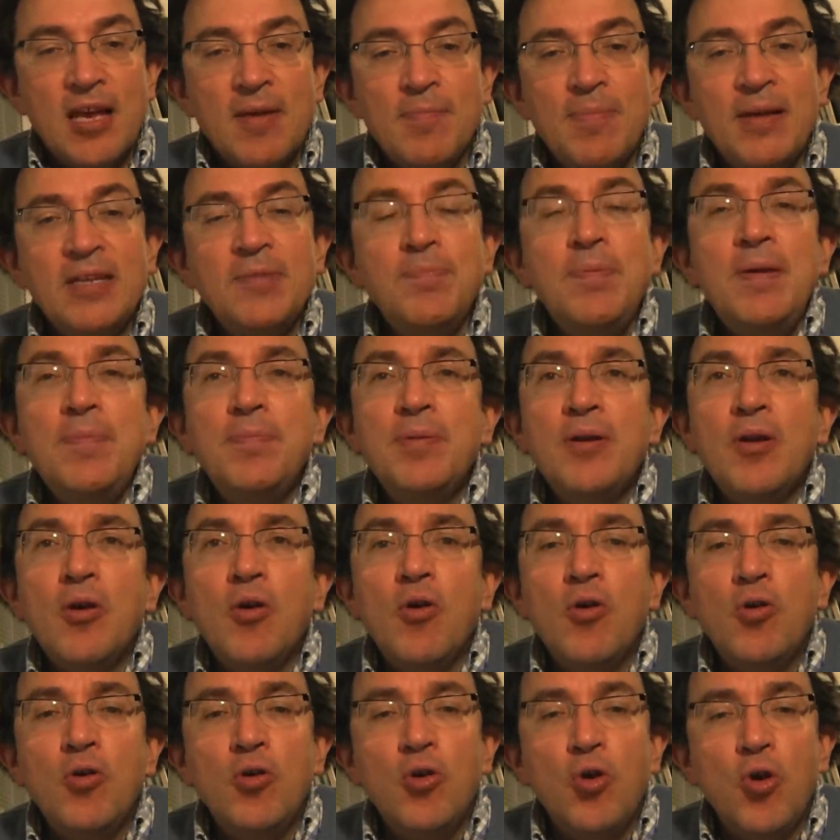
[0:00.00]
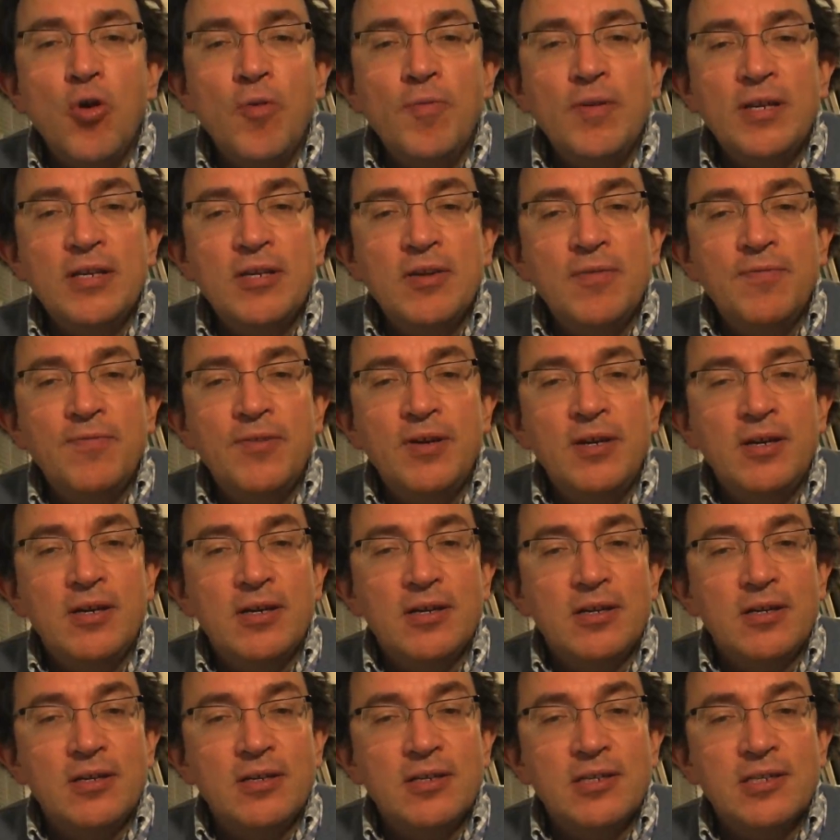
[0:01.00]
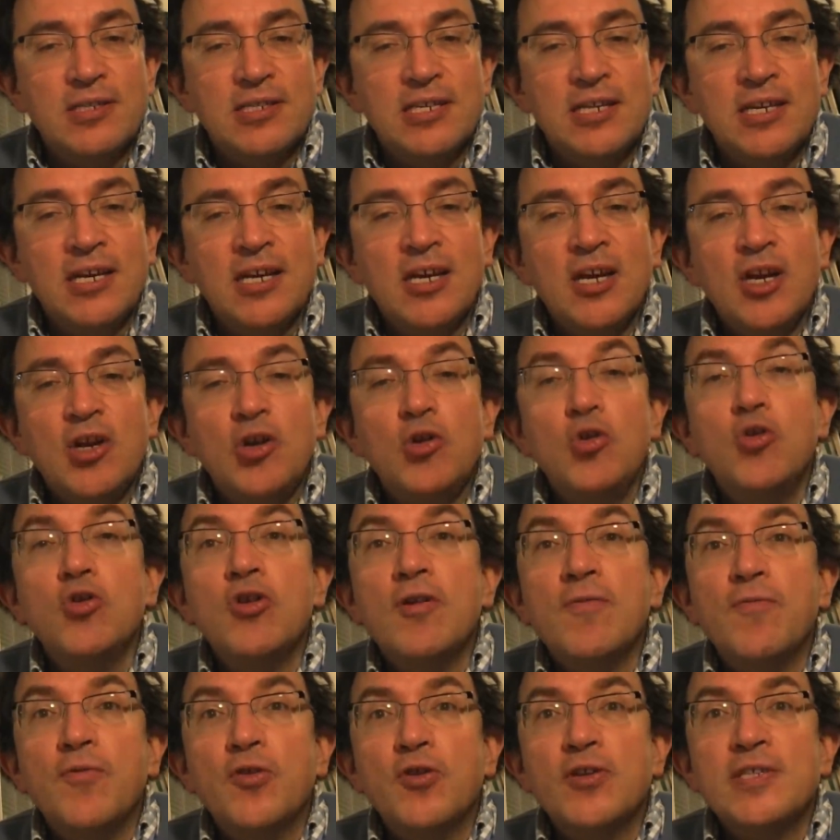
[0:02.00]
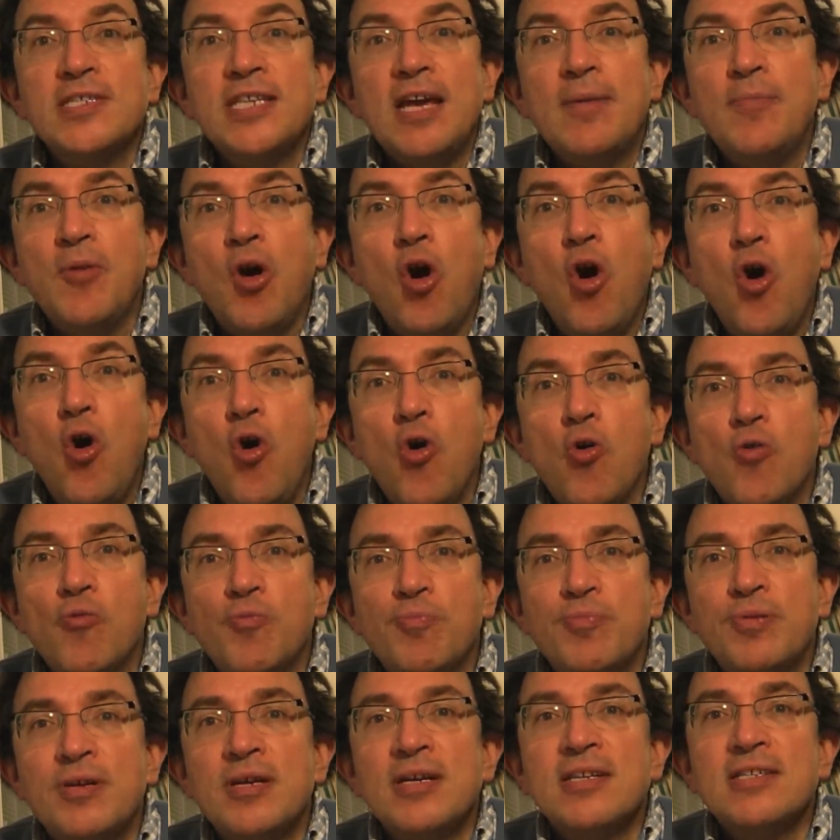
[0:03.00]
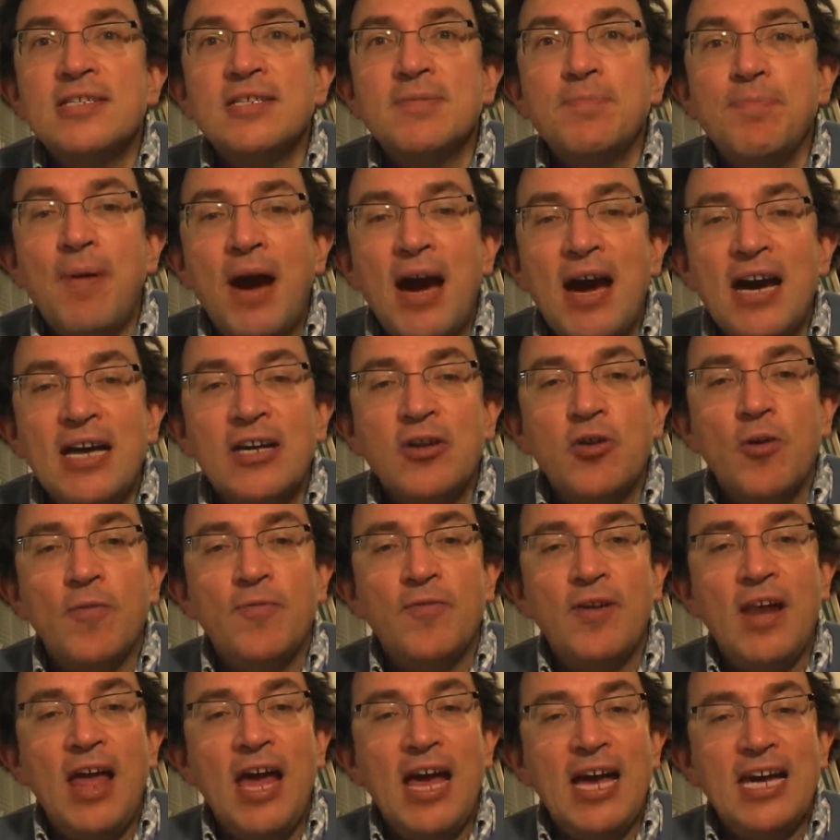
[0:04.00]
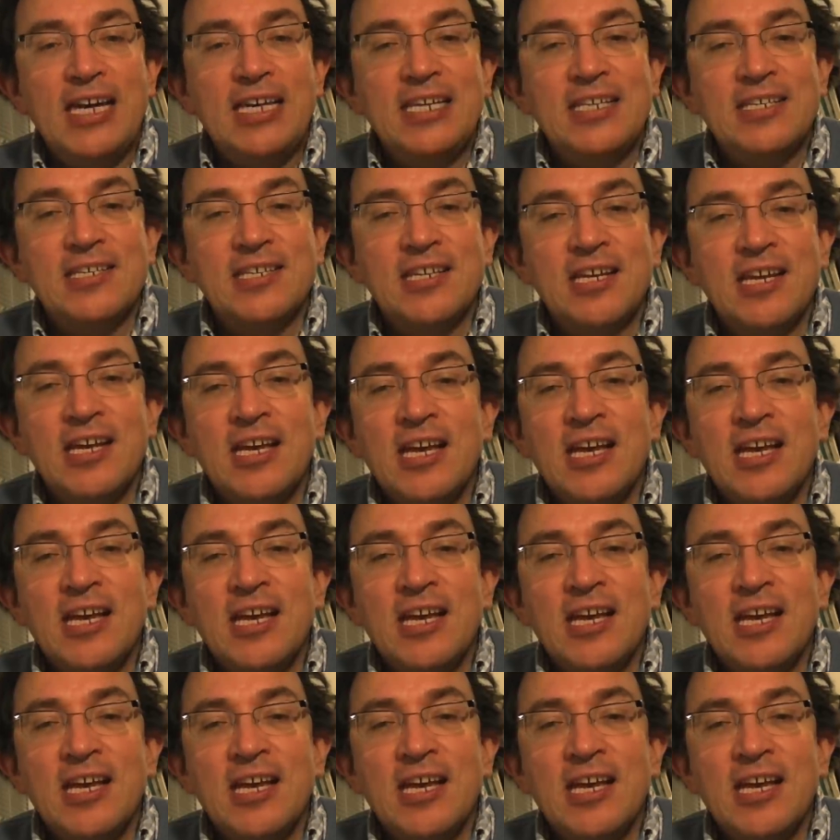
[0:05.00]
But people all over the world look for some hope, spark of light,